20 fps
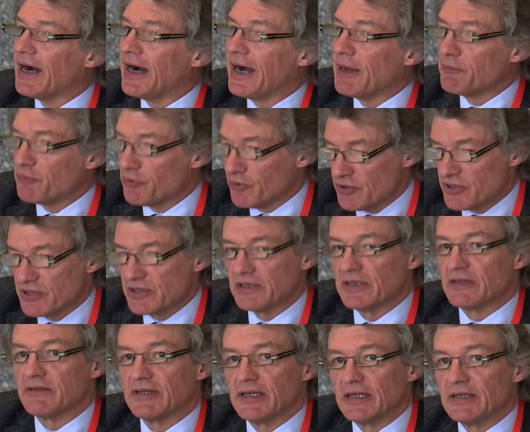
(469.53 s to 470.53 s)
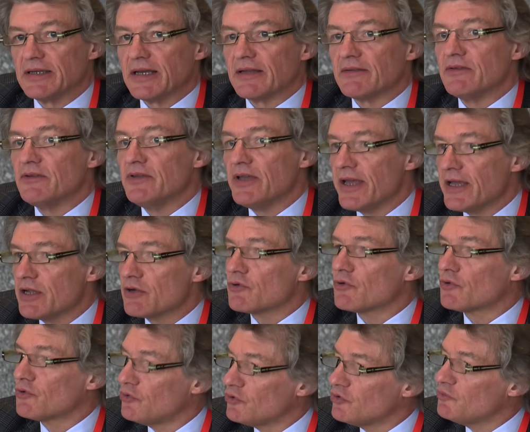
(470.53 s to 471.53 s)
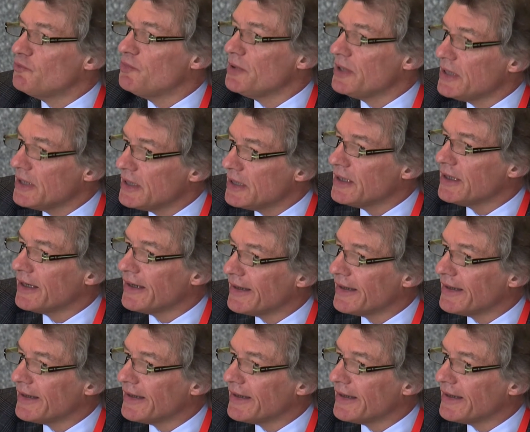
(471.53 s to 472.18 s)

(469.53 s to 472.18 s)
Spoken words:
I personally think that they could be